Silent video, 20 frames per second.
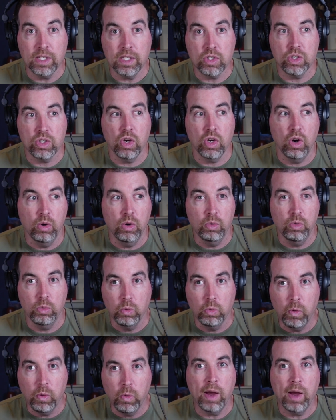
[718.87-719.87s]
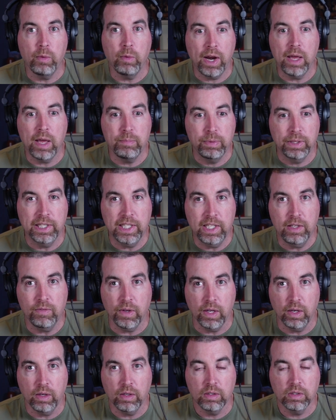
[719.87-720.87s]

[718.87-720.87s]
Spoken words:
so why would I believe it?